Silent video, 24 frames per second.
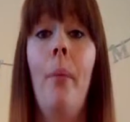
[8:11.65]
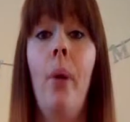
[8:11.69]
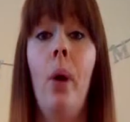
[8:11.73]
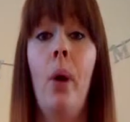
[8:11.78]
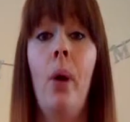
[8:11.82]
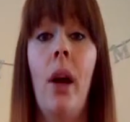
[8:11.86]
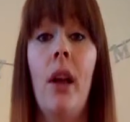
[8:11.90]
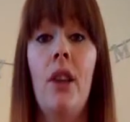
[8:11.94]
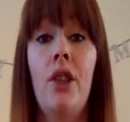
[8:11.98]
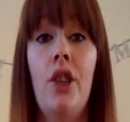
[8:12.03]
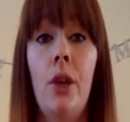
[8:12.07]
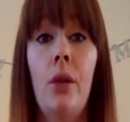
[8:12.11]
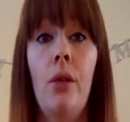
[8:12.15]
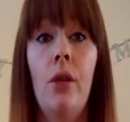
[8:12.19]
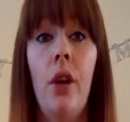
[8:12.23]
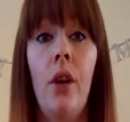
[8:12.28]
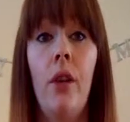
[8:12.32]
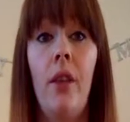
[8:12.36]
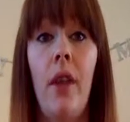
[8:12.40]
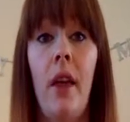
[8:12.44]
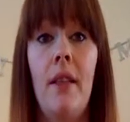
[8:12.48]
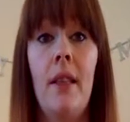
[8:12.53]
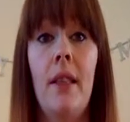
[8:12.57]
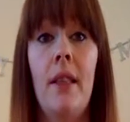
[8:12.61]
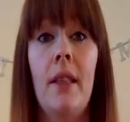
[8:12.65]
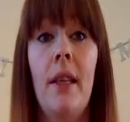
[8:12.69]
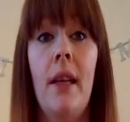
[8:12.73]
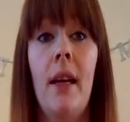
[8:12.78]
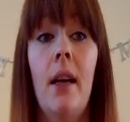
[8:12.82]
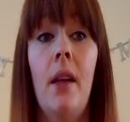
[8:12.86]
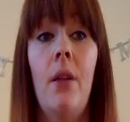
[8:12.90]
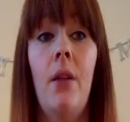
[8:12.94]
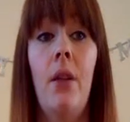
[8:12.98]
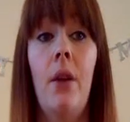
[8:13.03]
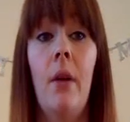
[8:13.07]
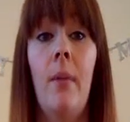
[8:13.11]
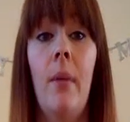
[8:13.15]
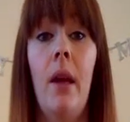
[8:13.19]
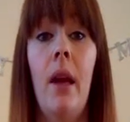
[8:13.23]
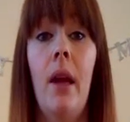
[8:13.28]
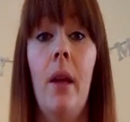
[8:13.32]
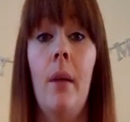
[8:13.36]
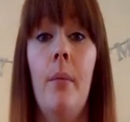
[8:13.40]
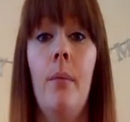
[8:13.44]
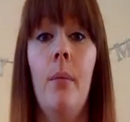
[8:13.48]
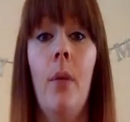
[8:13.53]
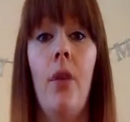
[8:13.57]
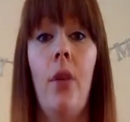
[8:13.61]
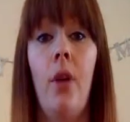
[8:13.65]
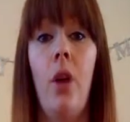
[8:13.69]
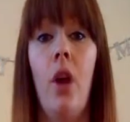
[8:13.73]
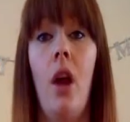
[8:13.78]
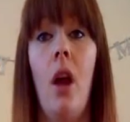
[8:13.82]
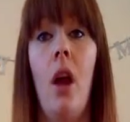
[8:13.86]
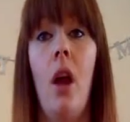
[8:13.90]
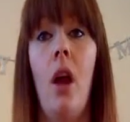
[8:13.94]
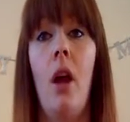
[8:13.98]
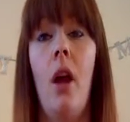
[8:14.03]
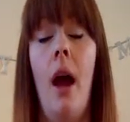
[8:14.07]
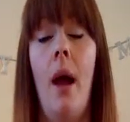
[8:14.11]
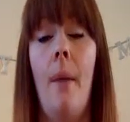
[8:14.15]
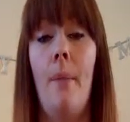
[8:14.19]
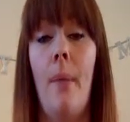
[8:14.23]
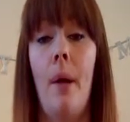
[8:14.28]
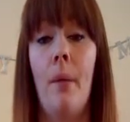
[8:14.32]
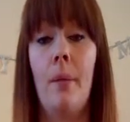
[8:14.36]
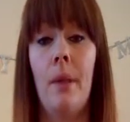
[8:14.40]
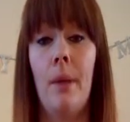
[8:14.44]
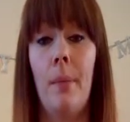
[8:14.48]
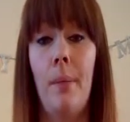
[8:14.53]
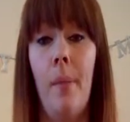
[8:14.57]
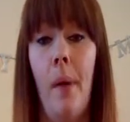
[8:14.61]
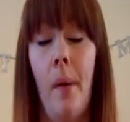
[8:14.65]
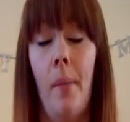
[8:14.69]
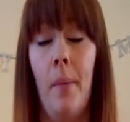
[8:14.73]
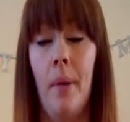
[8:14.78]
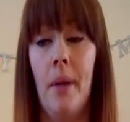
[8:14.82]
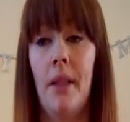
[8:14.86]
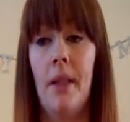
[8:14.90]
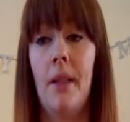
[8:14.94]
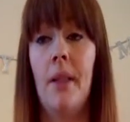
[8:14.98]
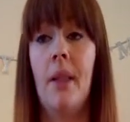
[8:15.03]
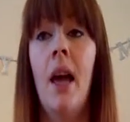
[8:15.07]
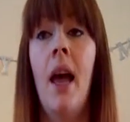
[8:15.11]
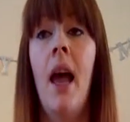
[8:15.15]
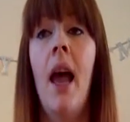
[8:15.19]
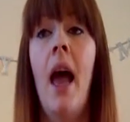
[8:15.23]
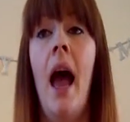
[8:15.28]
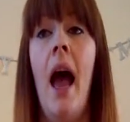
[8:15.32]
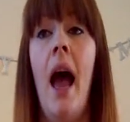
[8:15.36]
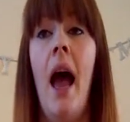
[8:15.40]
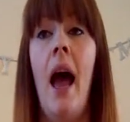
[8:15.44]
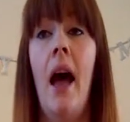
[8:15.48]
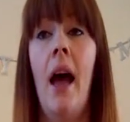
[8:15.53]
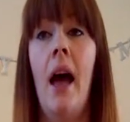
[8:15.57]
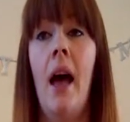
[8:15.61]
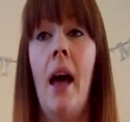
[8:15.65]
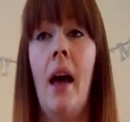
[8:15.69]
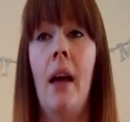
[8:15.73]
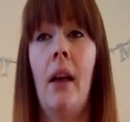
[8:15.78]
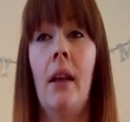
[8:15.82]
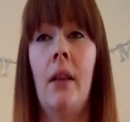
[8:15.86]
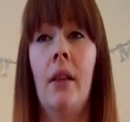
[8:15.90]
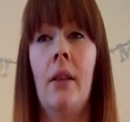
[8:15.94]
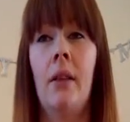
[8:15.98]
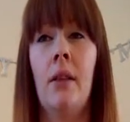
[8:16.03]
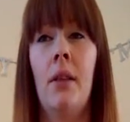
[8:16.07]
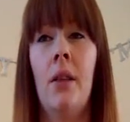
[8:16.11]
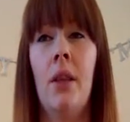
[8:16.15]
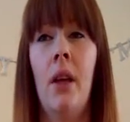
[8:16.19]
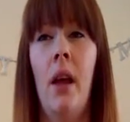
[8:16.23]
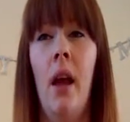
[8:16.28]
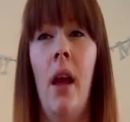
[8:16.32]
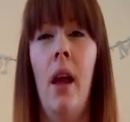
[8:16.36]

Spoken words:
but I do know that they sell them in Mothercare and Mums and Papas. And